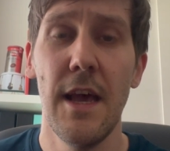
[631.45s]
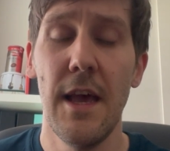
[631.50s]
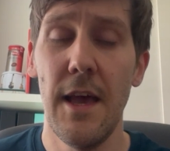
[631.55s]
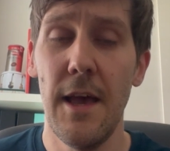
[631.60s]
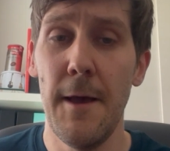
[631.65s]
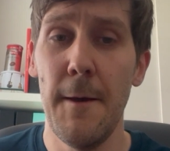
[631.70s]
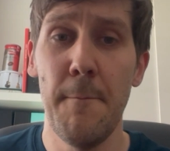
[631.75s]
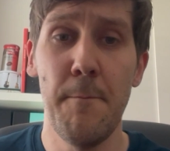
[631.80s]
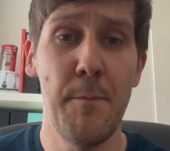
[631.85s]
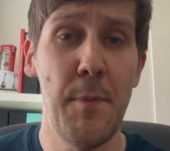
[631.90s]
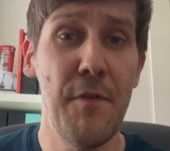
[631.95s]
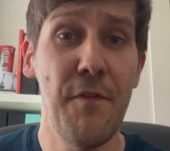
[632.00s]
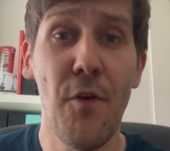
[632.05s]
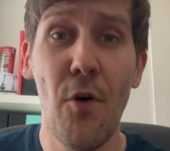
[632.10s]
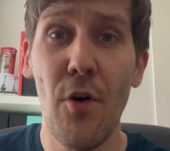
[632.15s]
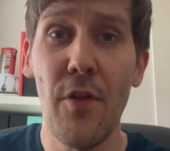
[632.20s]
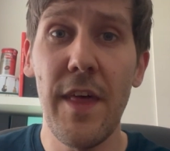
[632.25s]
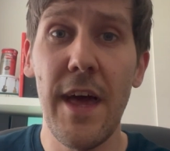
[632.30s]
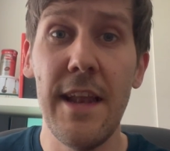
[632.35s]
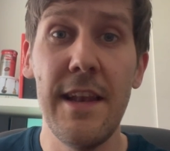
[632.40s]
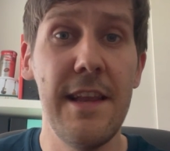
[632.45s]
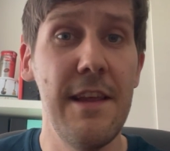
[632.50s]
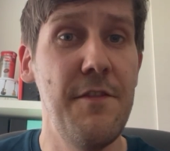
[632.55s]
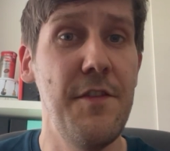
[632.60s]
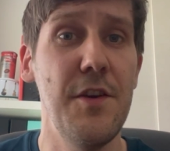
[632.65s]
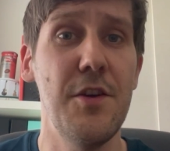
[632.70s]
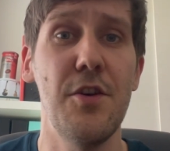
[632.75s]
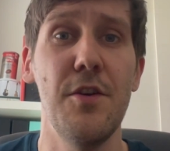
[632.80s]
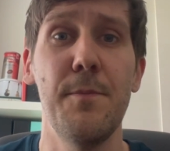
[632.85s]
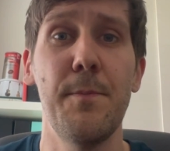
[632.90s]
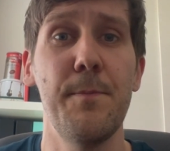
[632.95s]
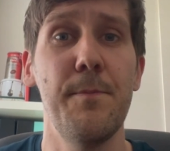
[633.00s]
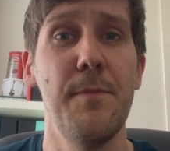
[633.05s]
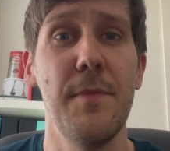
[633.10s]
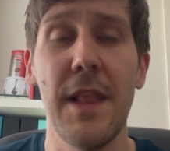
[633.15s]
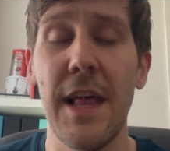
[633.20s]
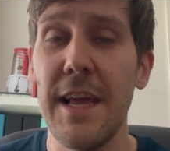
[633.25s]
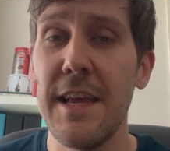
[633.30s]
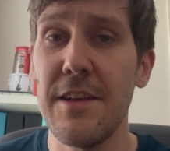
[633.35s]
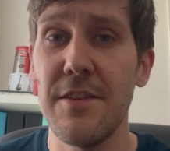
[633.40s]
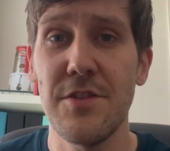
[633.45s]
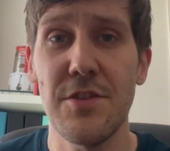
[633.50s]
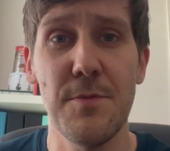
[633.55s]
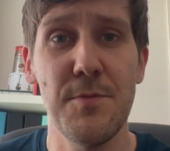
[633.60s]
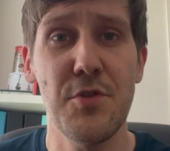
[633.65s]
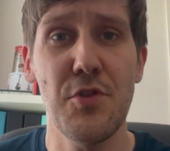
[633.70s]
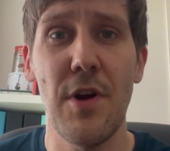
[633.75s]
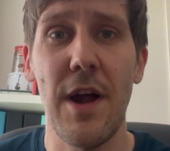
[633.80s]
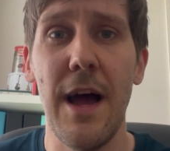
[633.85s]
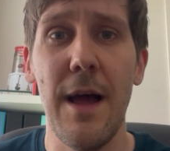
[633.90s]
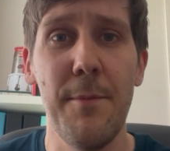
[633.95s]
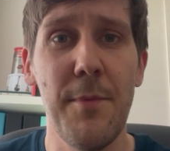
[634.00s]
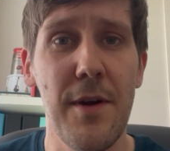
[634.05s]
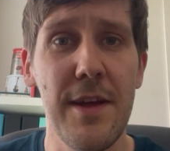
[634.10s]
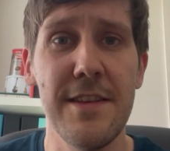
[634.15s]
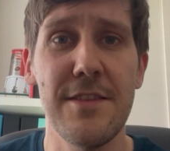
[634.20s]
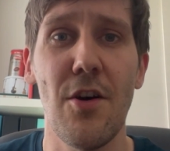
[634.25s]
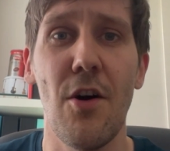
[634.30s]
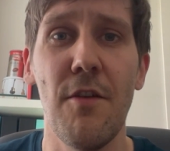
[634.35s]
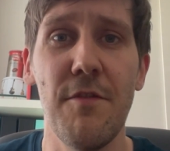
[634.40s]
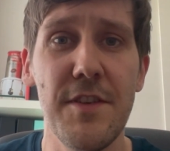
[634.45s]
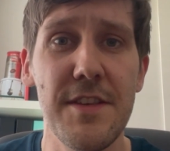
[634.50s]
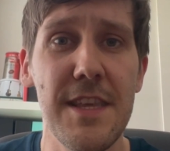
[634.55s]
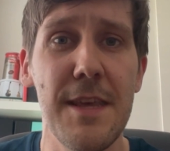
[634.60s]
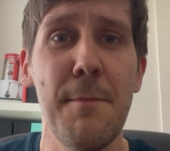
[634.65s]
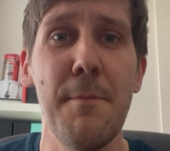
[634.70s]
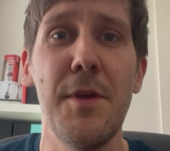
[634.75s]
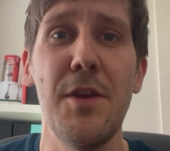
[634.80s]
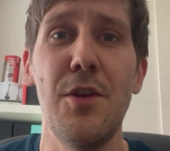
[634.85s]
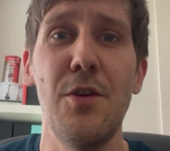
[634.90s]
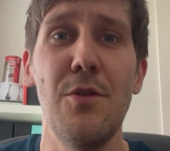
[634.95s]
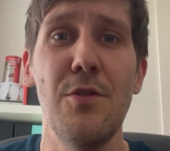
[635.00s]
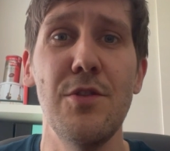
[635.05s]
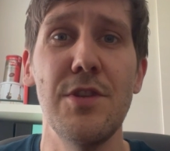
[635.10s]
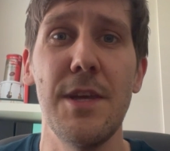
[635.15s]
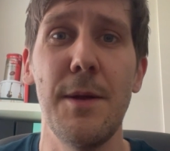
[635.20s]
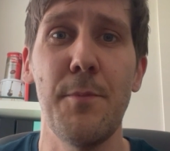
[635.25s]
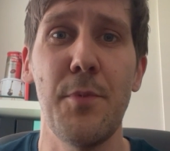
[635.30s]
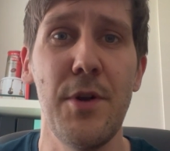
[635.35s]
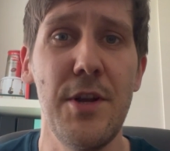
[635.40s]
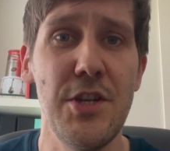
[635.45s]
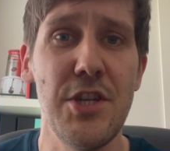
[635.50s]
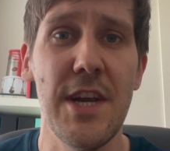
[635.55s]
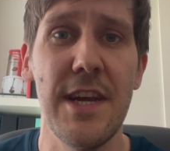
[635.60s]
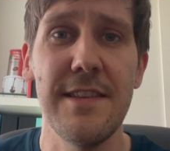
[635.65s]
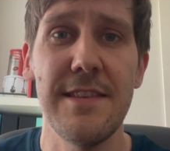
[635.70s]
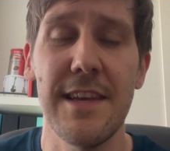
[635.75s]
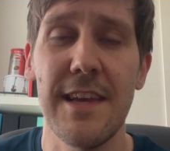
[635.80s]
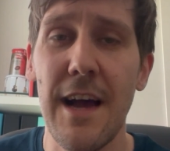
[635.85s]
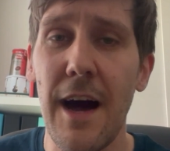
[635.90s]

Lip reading: Before then, if you could like and subscribe, it's obviously hugely appreciated.